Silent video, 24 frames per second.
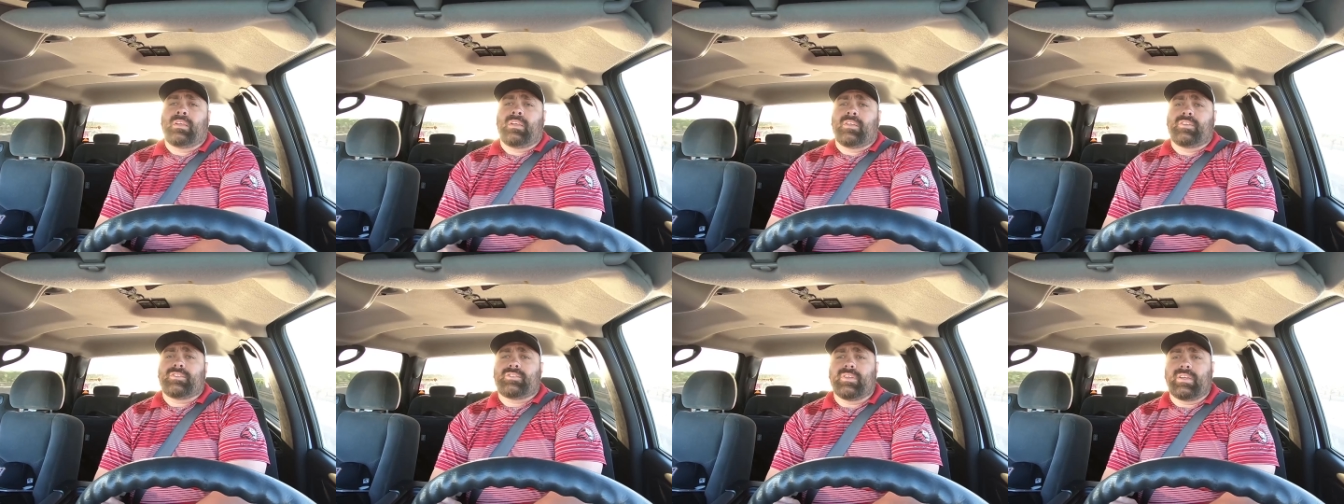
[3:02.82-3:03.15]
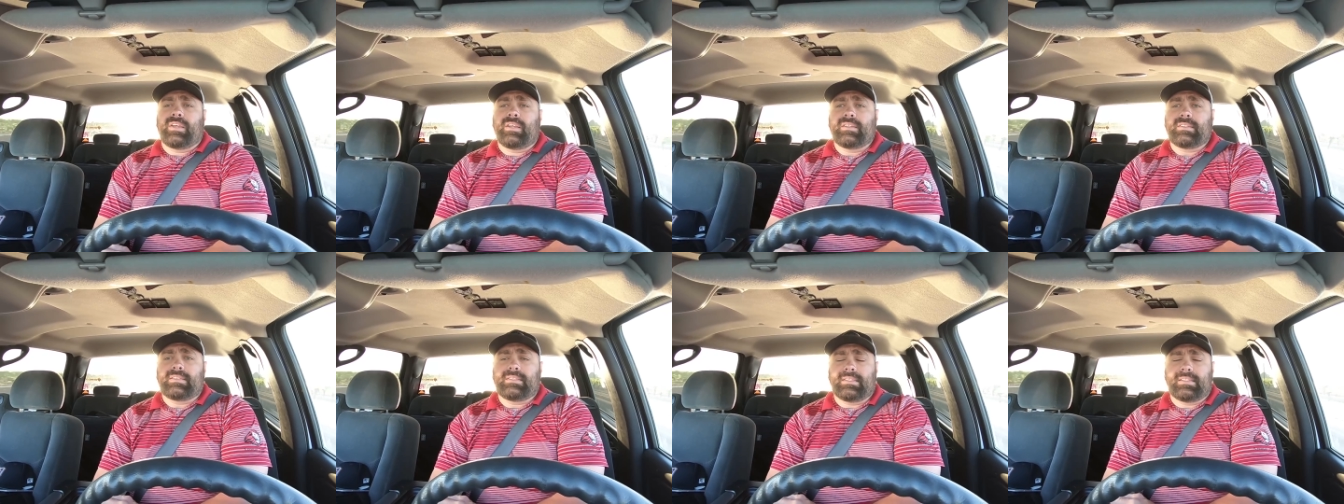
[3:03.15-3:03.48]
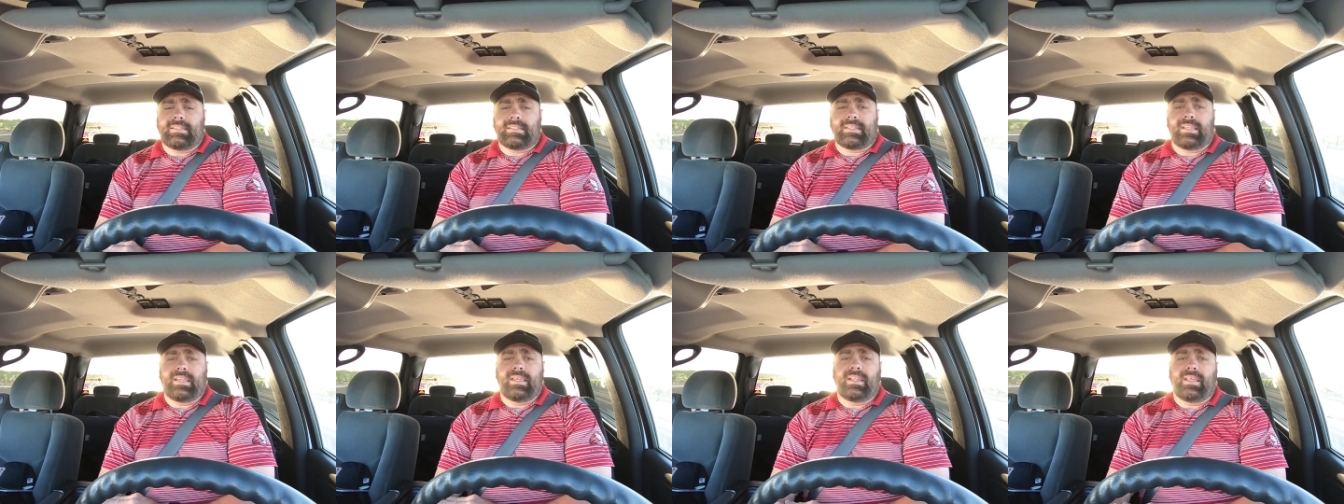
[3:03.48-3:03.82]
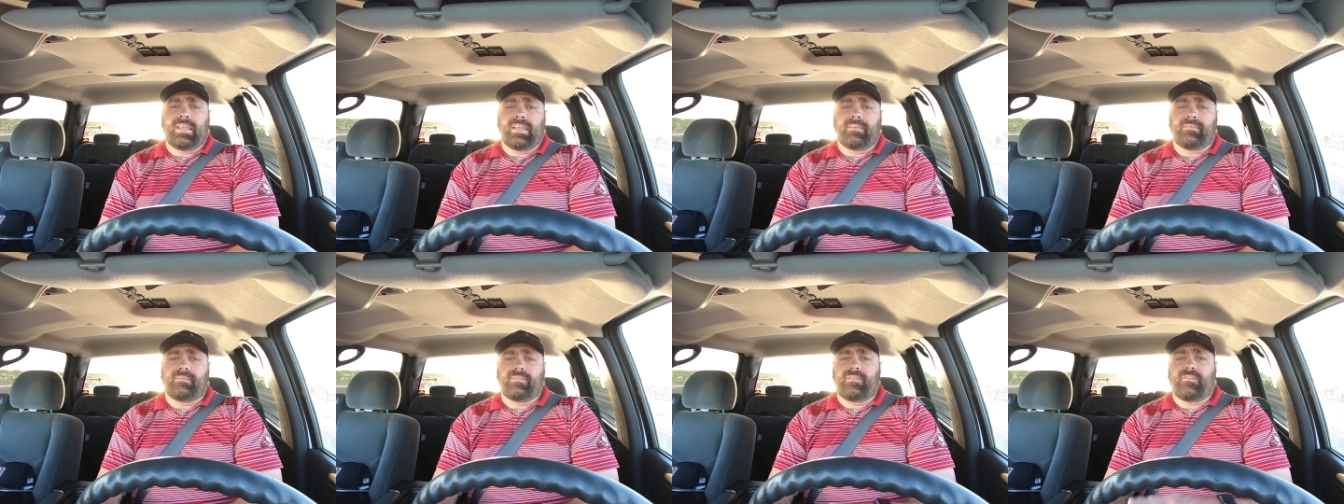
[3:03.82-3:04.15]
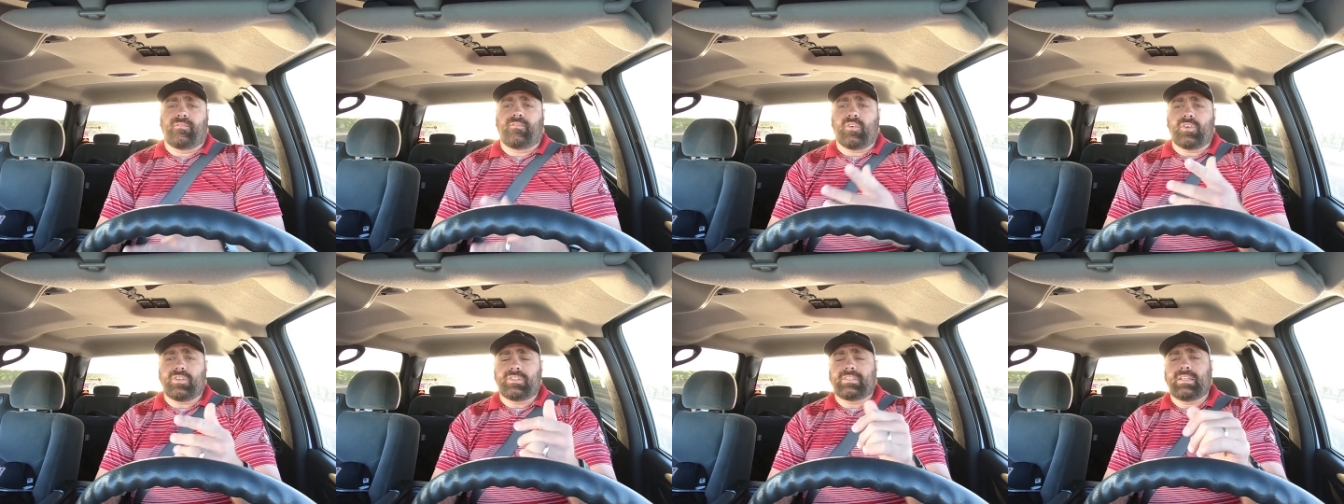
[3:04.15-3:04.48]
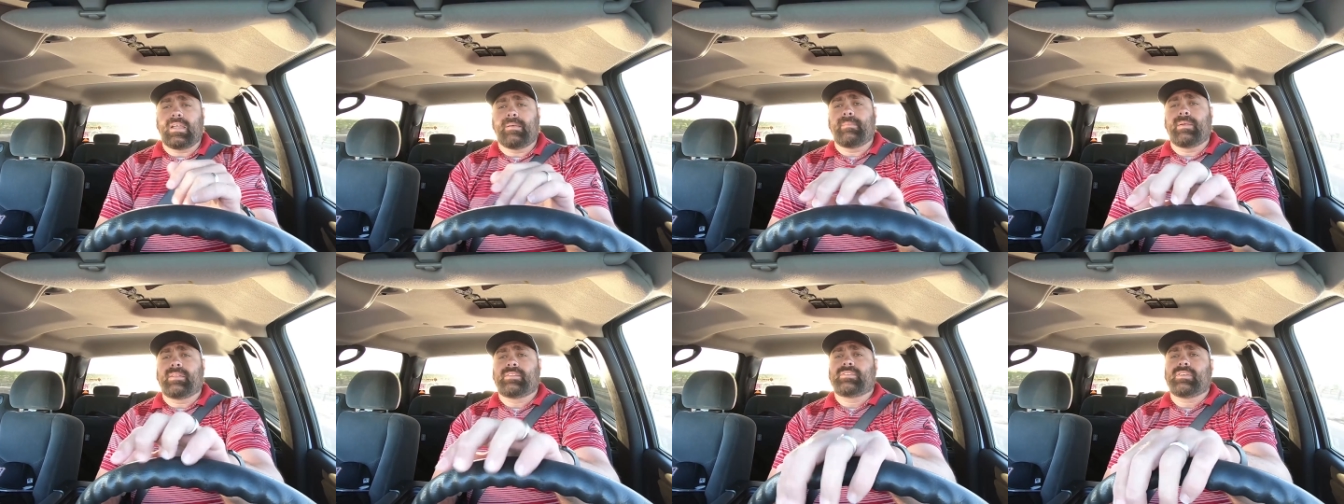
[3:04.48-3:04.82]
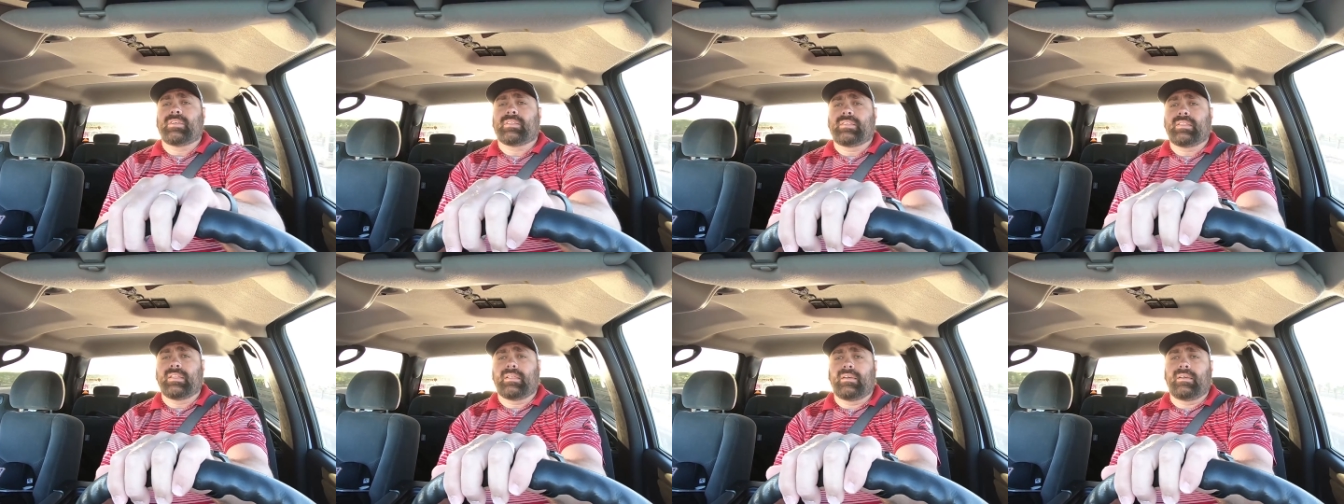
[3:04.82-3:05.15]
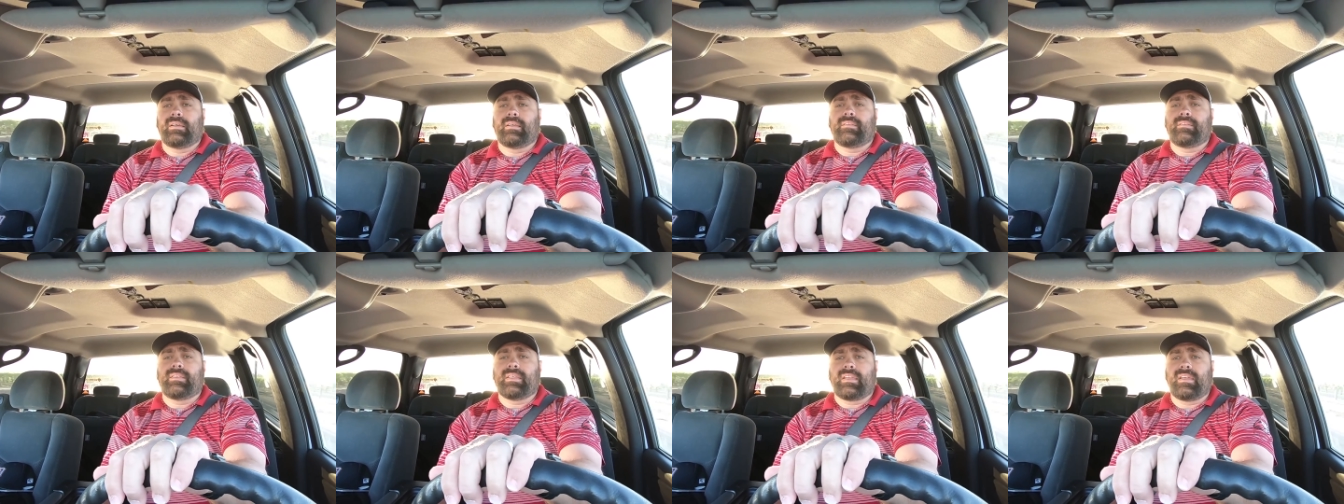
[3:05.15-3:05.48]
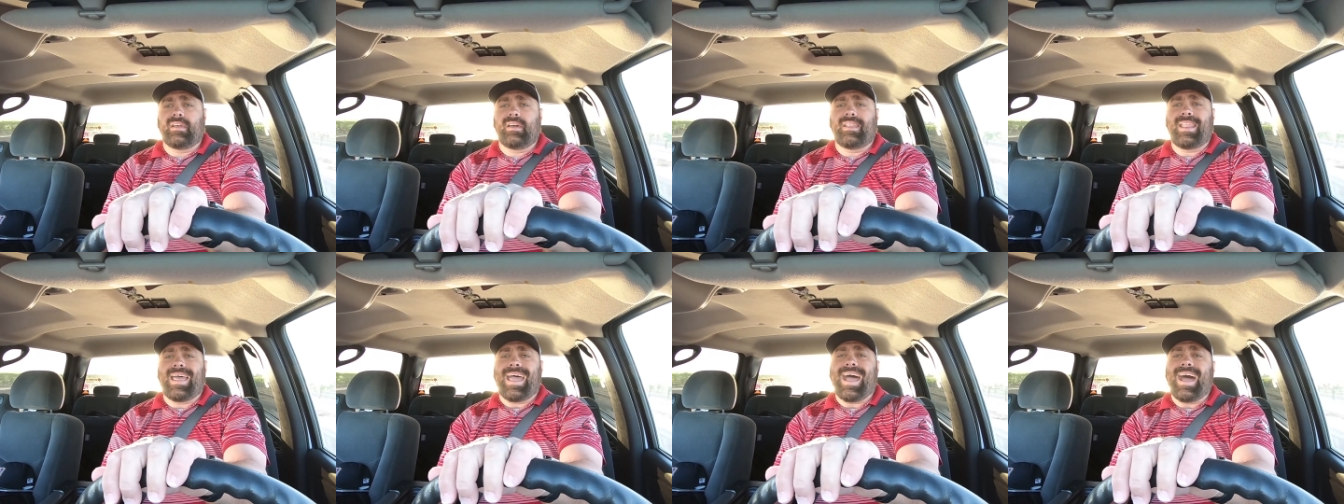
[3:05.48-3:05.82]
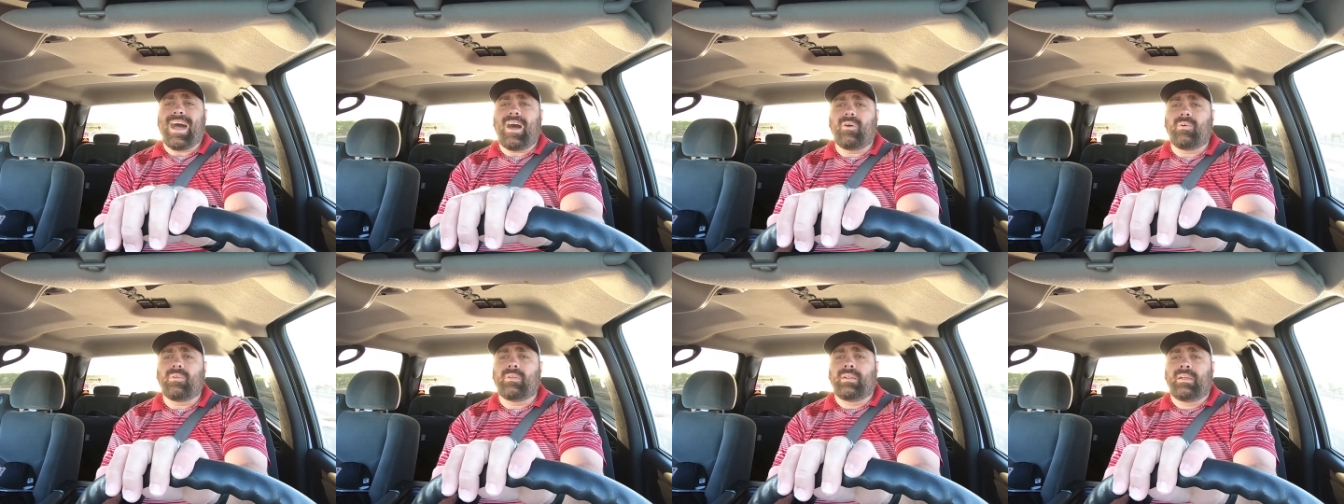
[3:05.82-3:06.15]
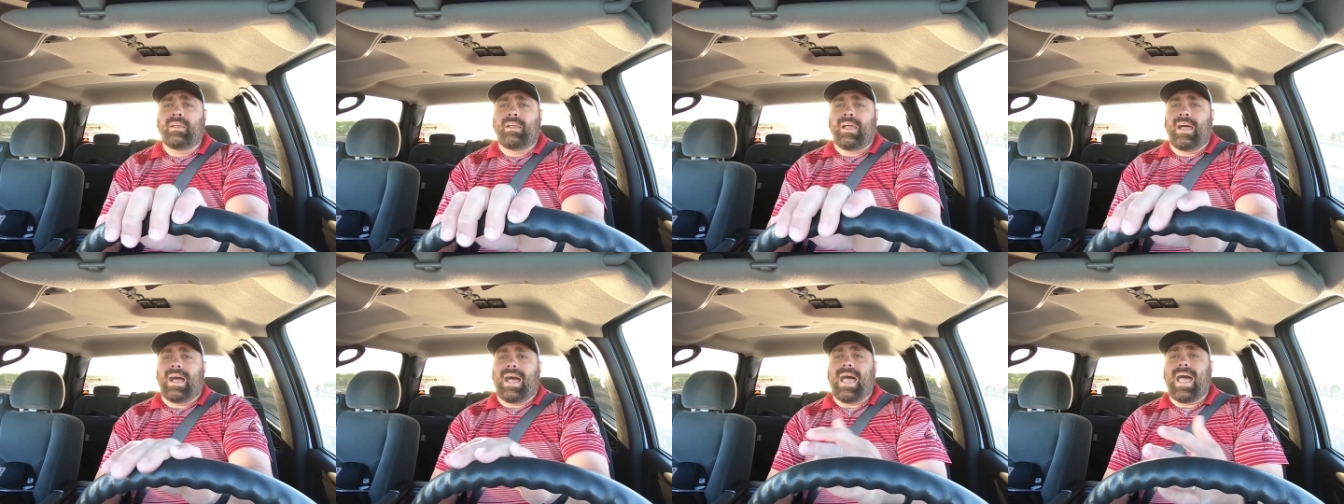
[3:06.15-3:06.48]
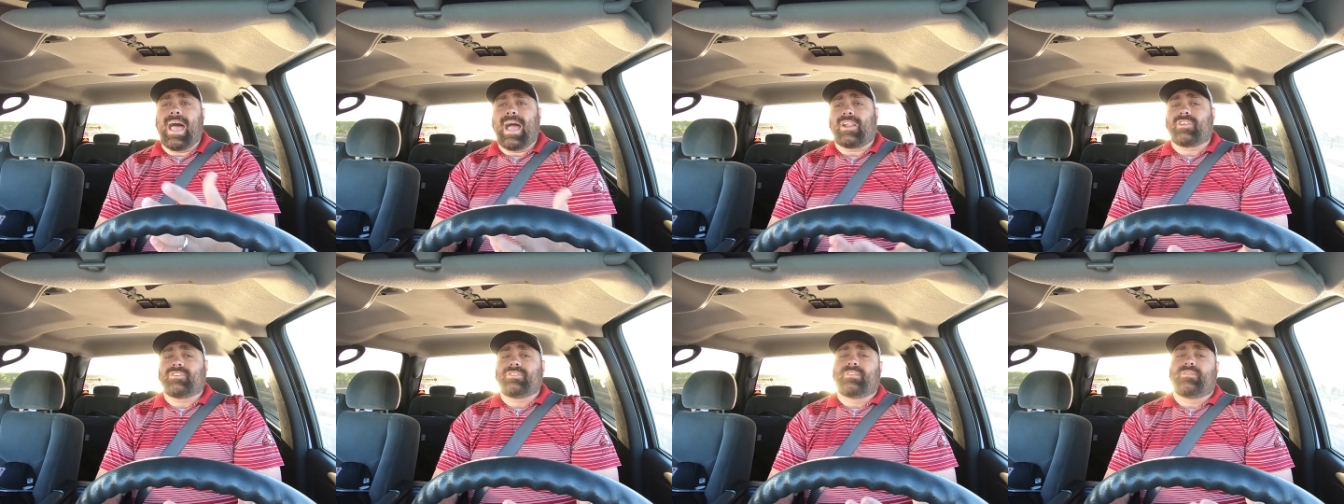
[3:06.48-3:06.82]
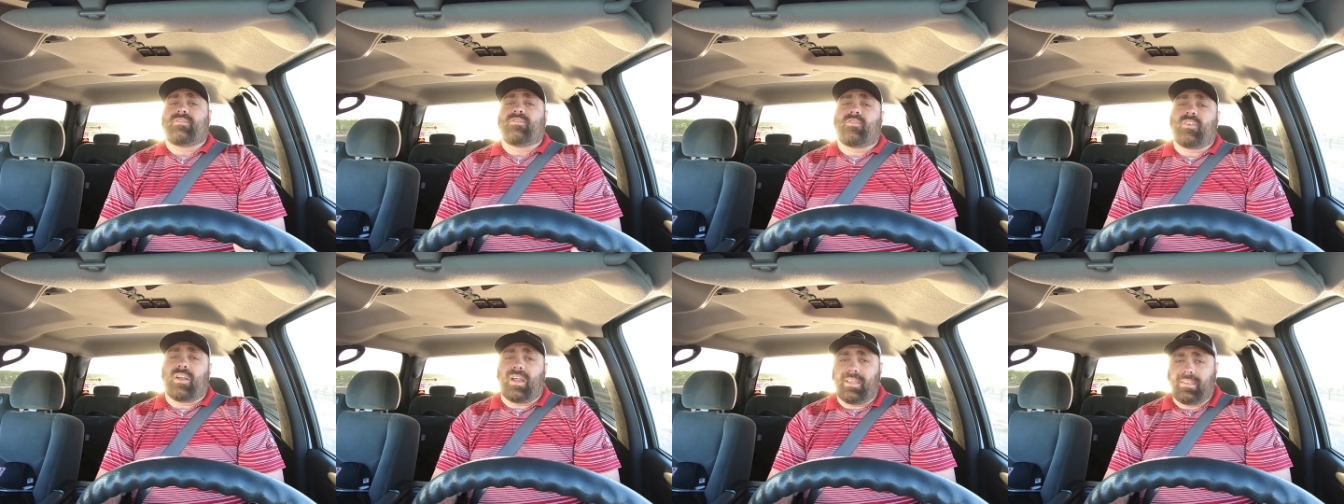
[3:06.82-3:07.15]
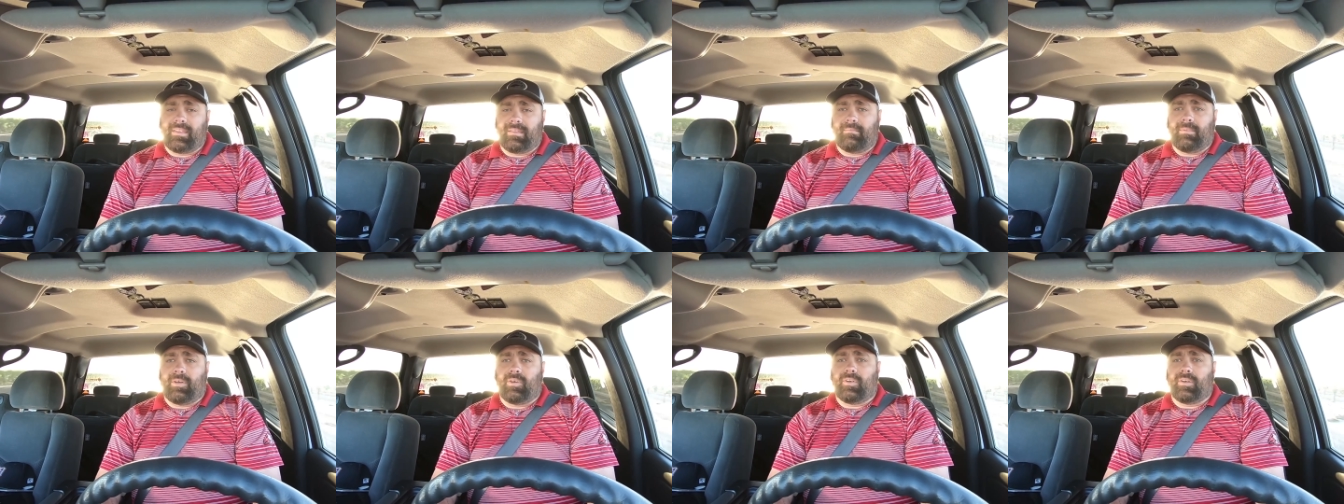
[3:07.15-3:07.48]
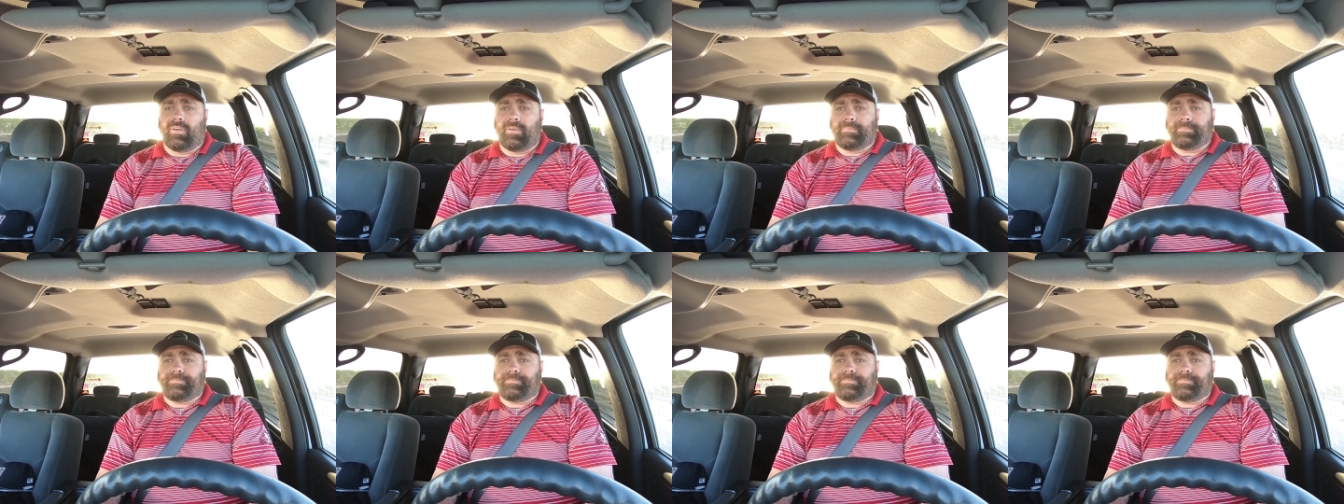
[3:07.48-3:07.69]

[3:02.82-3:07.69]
So here's the skinny. First time I took the gun out, I actually fried the motor